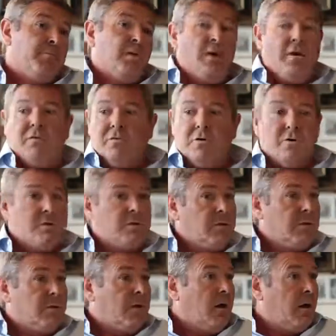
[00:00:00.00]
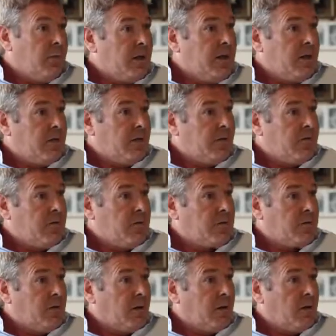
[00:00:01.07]
Of course, there are many different
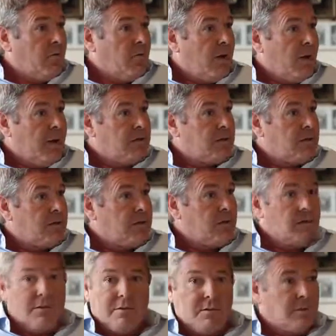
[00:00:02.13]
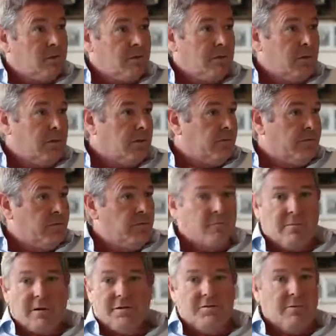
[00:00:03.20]
sparkling wines from
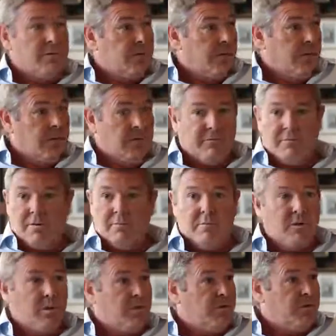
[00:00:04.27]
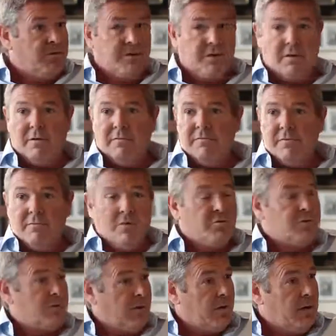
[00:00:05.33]
Argentina, from Brazil, from
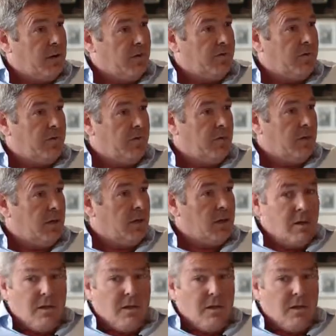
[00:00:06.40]
Australia, from